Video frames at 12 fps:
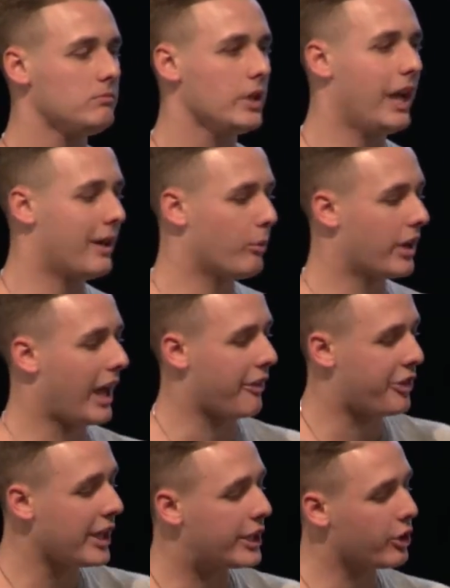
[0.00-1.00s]
And what I
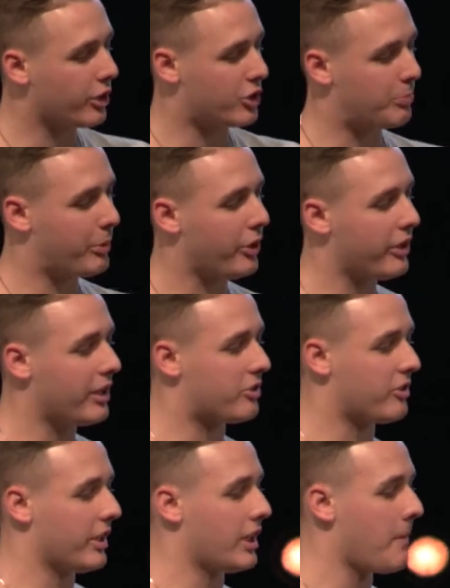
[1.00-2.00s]
think you're
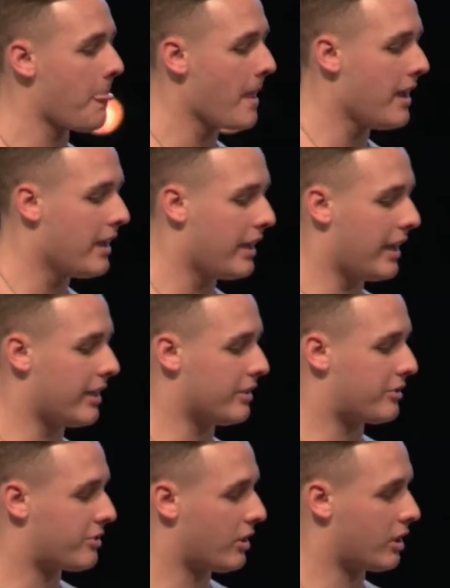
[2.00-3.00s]
experiencing
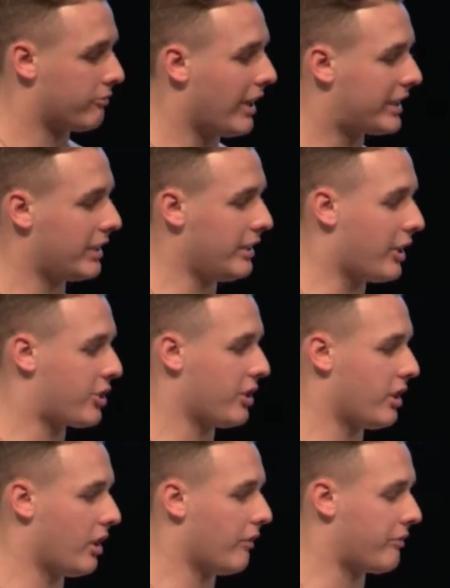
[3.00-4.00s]
is the
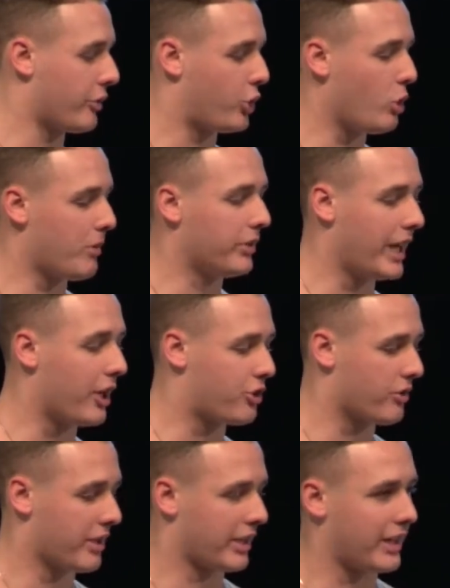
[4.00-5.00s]
recognition of the human
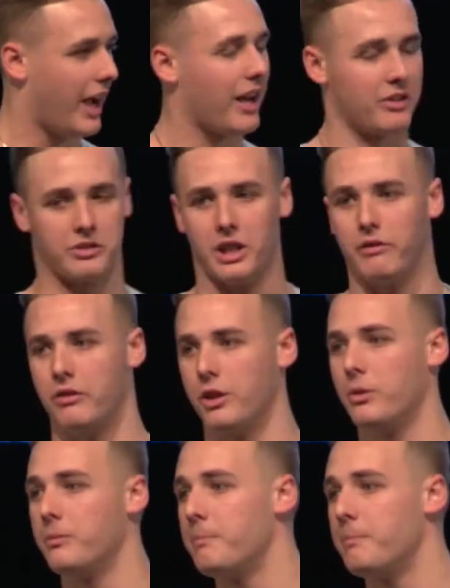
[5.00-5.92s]
nature that God has given you.